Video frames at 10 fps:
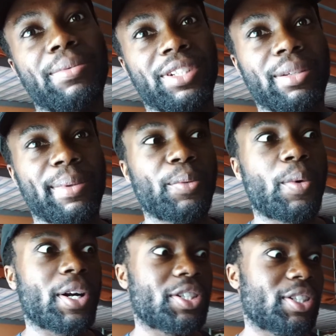I'm just going to be
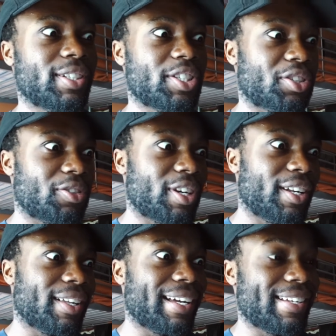watching the
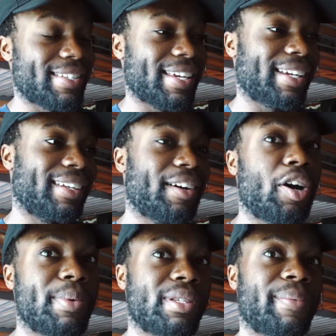screen, and the second it
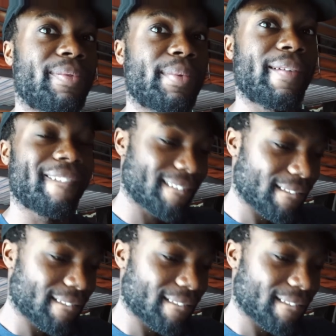opens up for me,